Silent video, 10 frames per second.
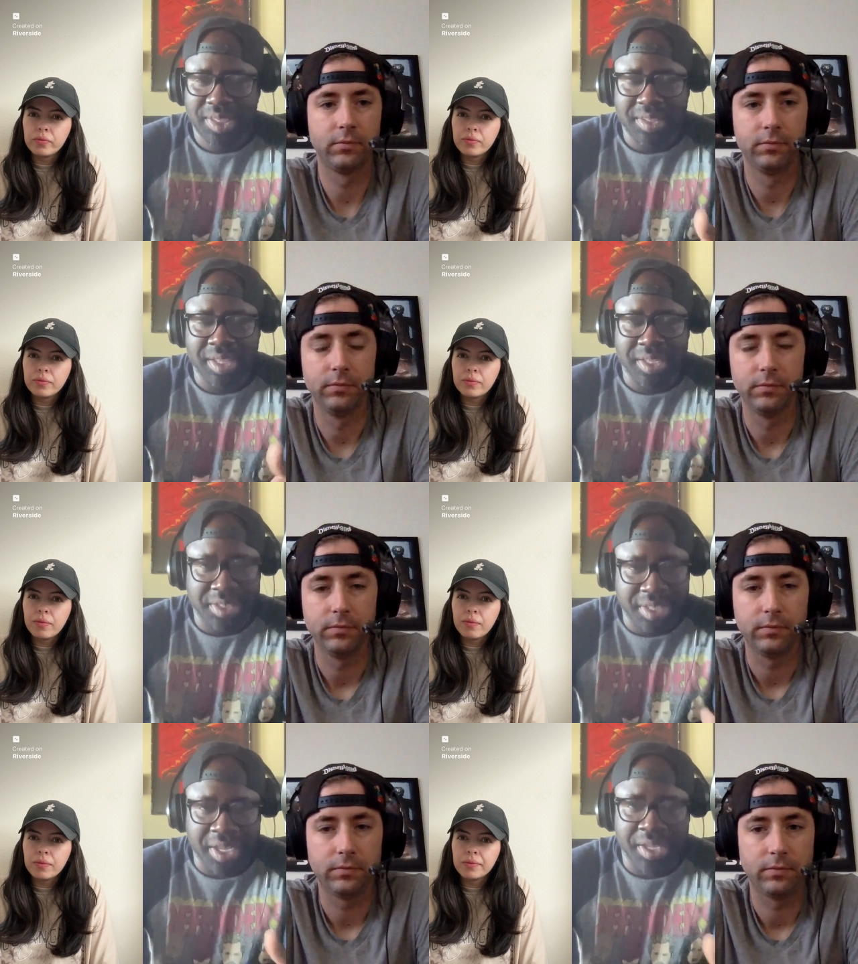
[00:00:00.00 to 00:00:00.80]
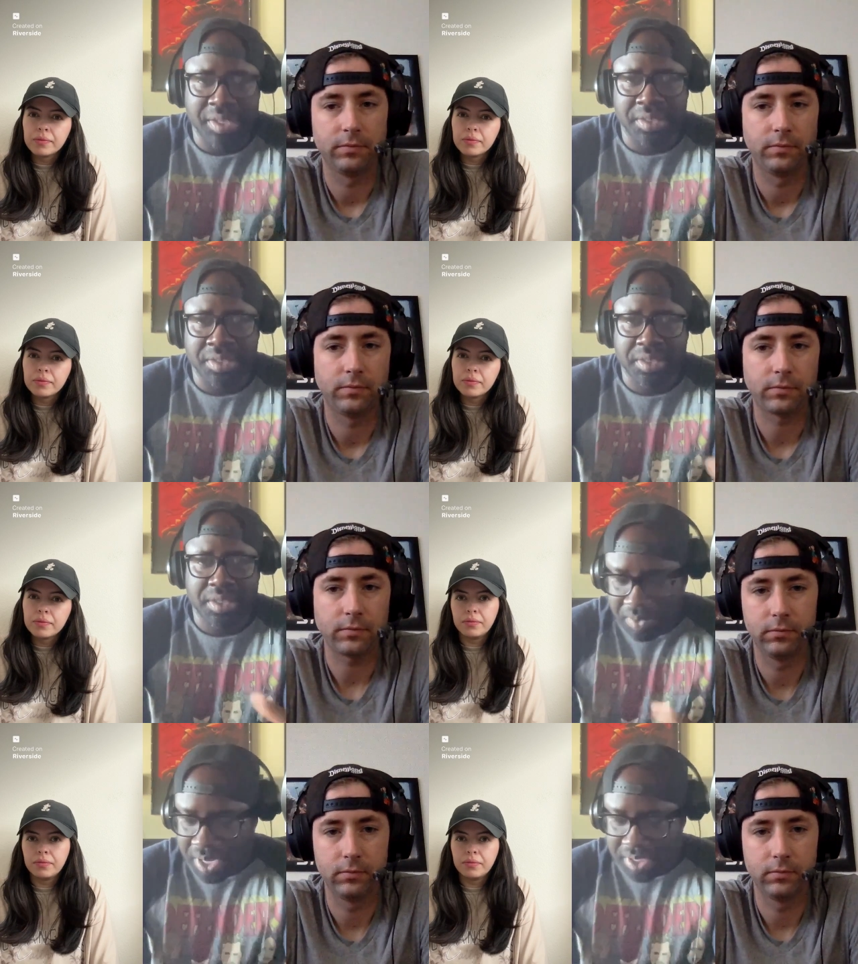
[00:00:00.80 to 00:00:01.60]
Speaker 1: things change
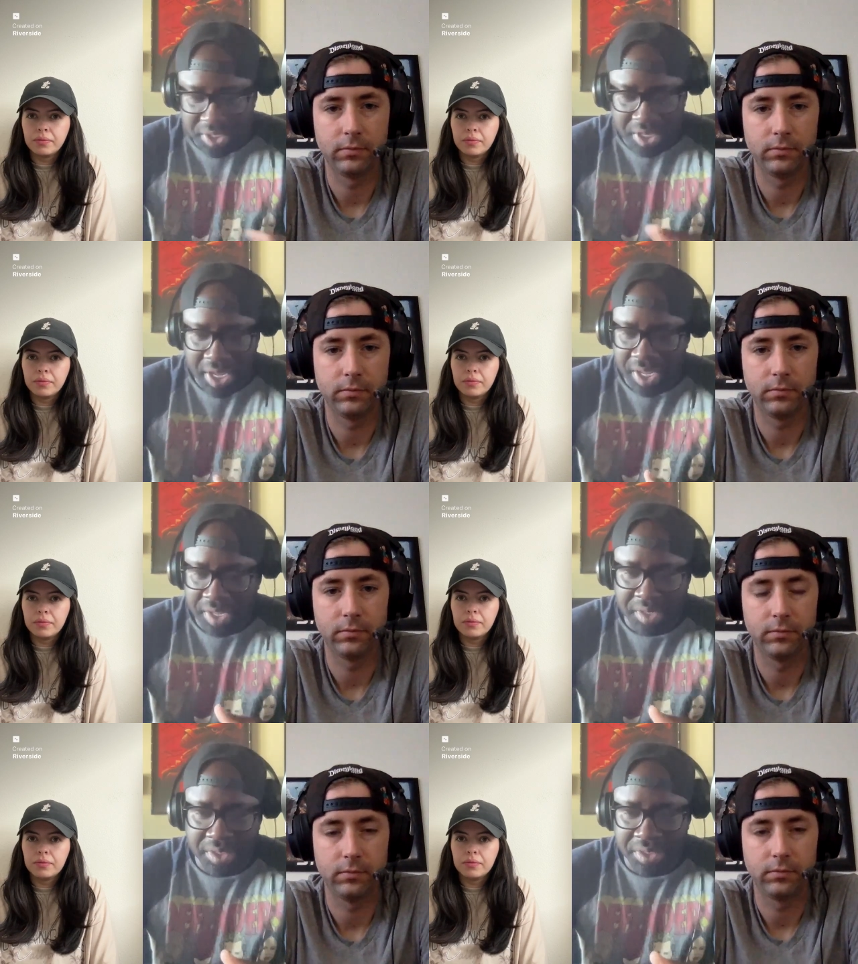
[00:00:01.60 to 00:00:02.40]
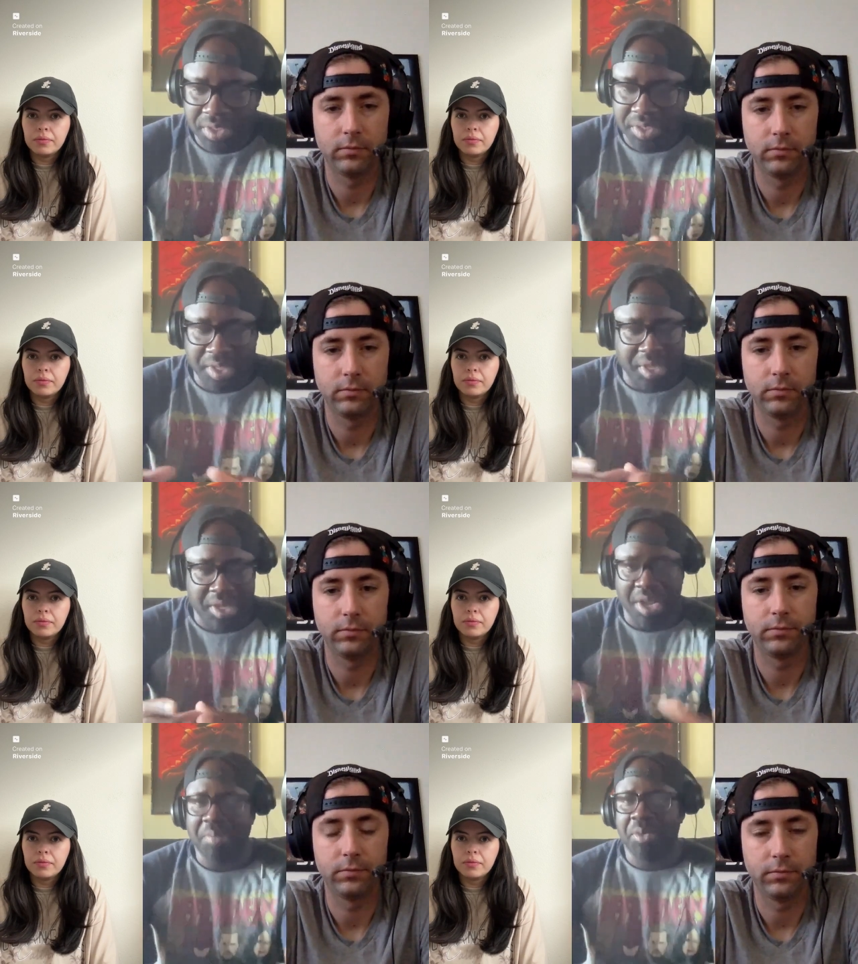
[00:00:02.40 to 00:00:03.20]
friends change the
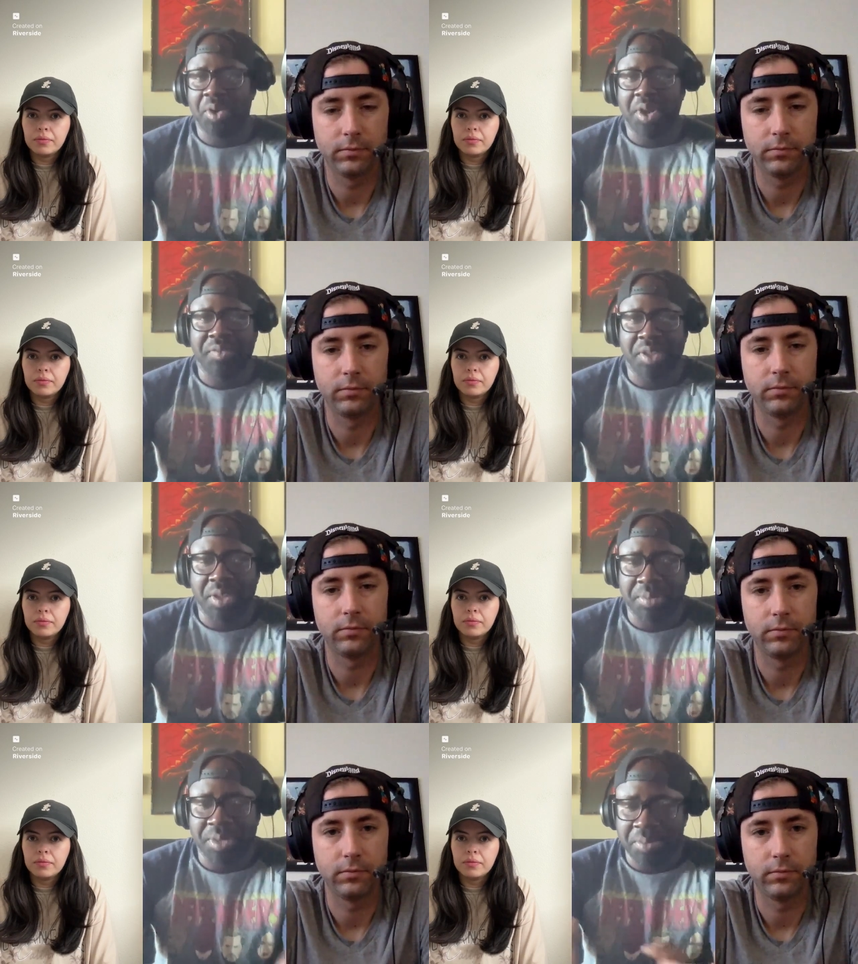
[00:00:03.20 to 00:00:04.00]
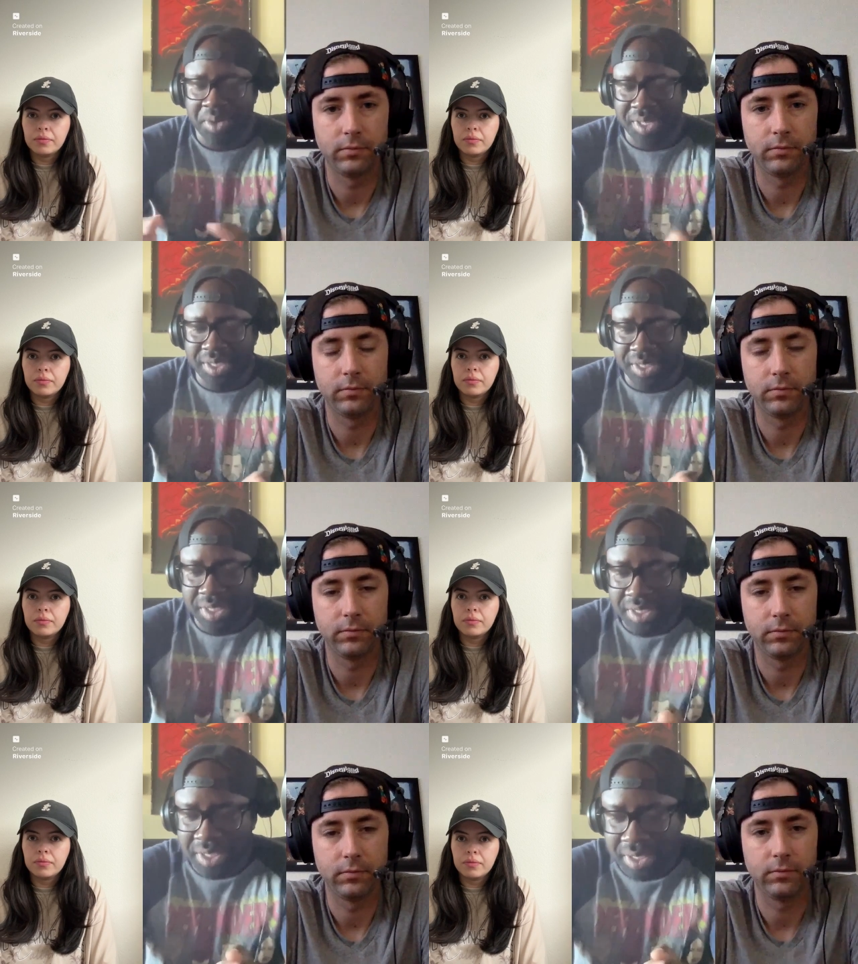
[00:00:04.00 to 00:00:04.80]
number of them some are
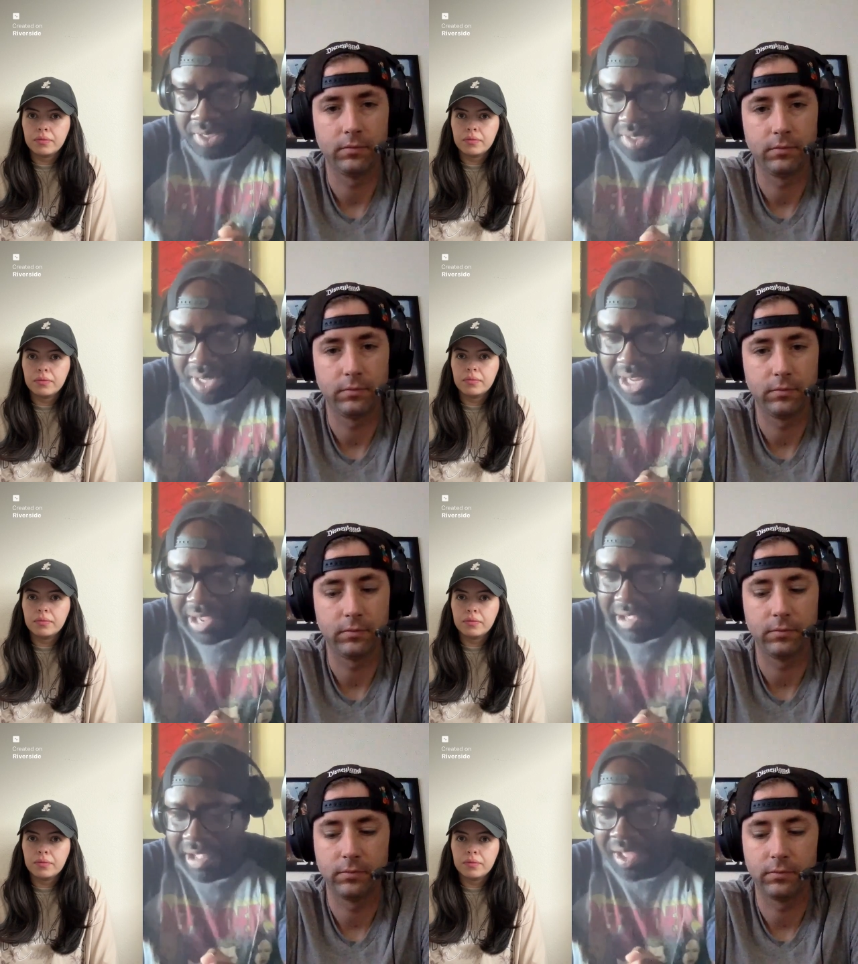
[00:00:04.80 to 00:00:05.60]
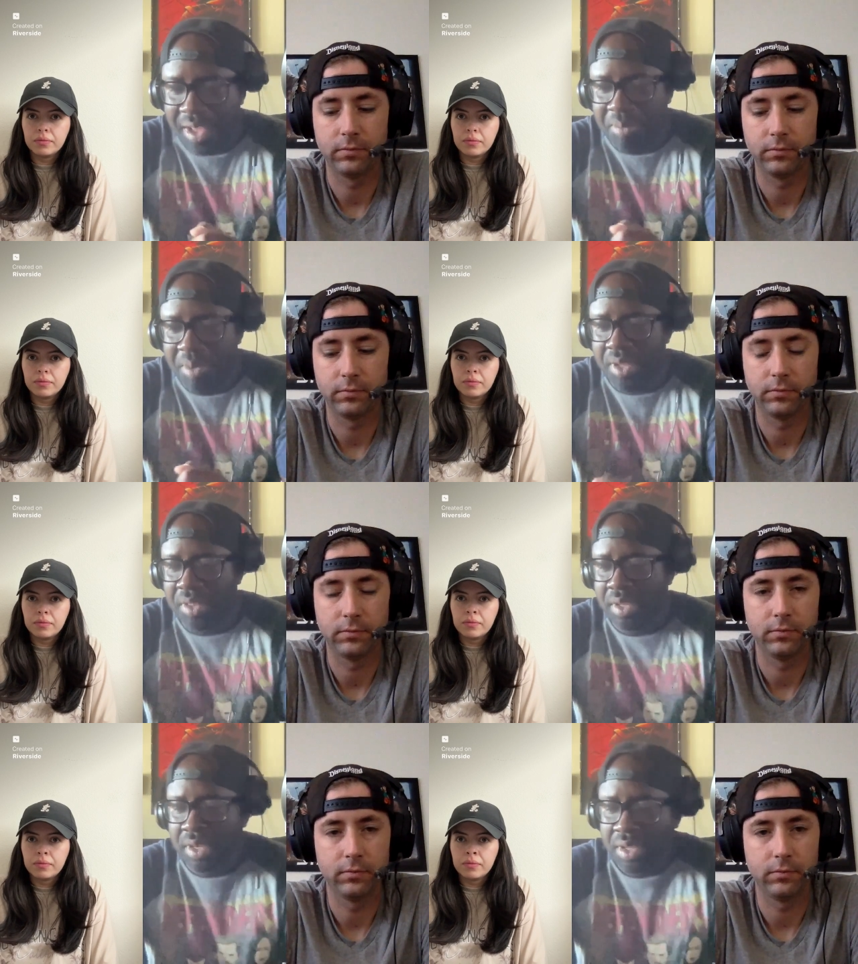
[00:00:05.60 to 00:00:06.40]
consistent um, I
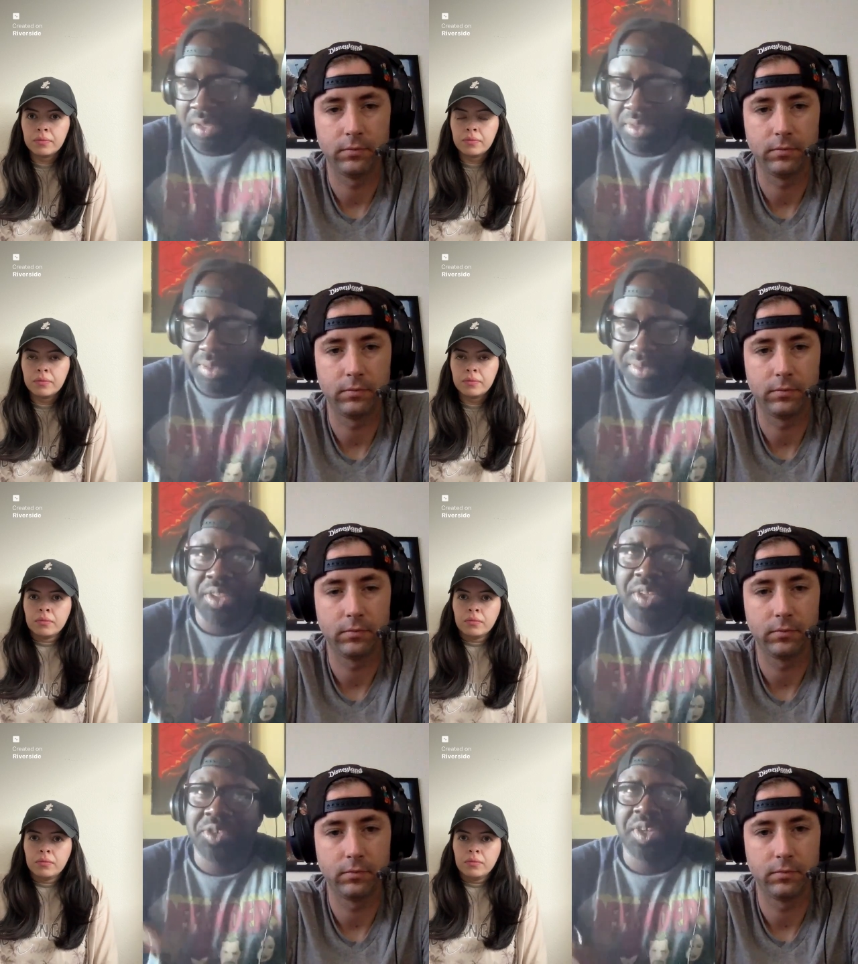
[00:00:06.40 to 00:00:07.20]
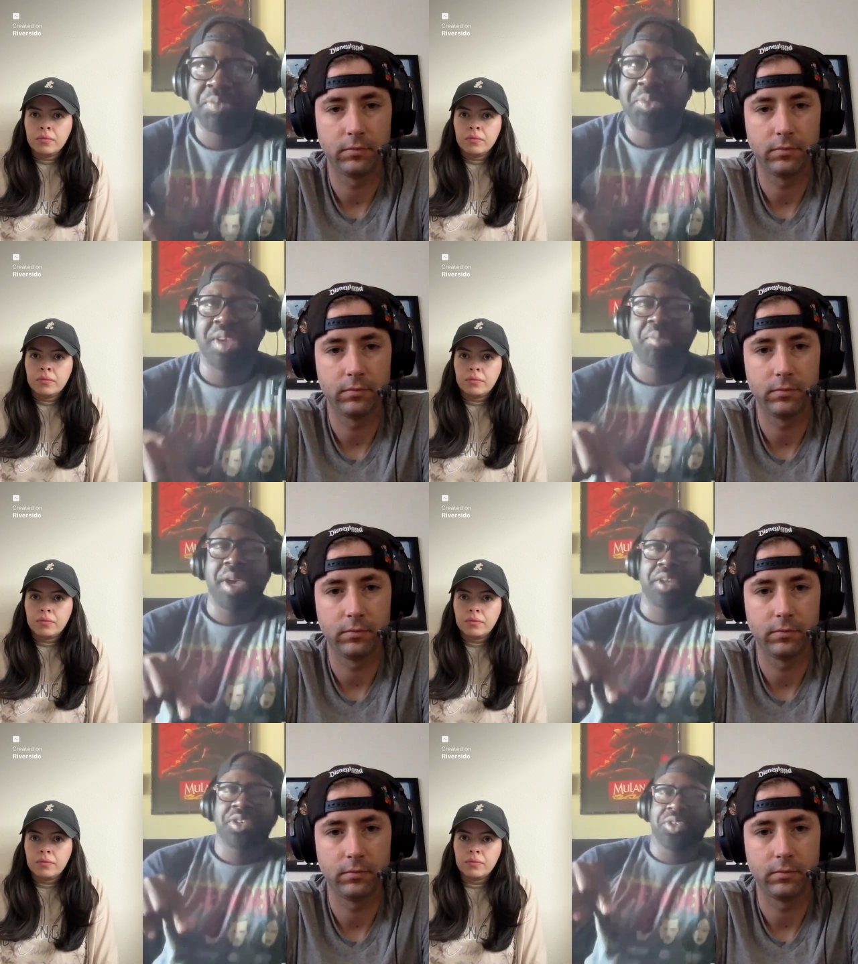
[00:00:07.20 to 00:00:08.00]
think I'll I think I'll try to bring it
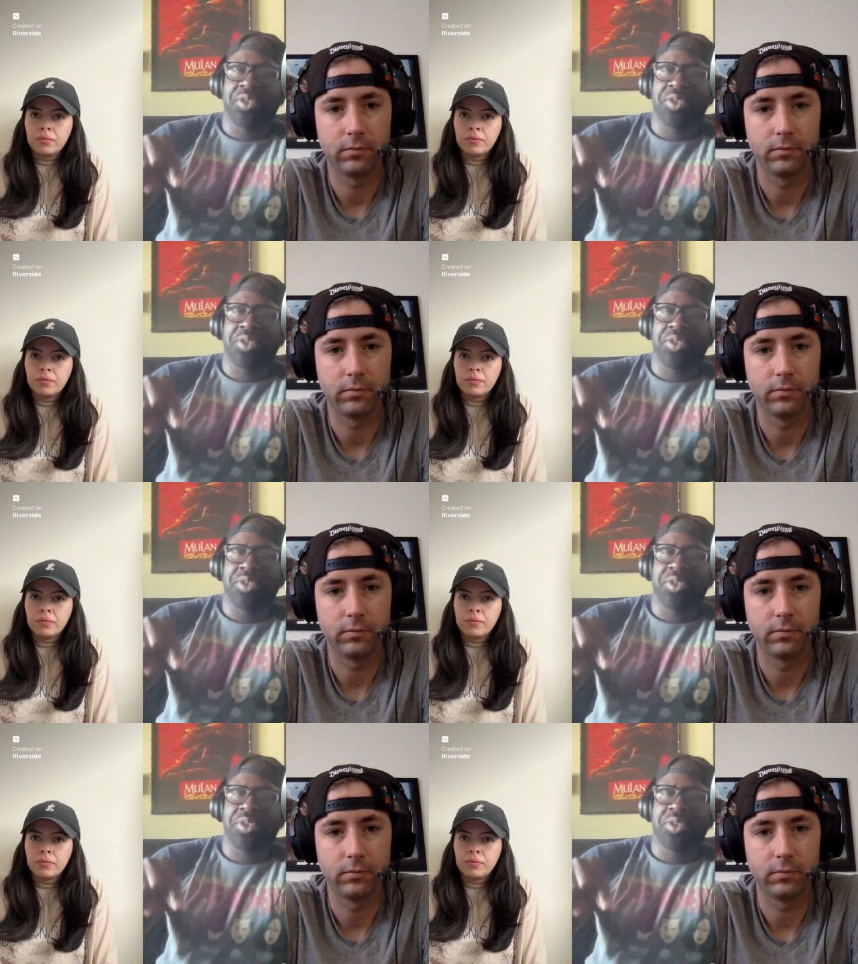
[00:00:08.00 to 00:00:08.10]
back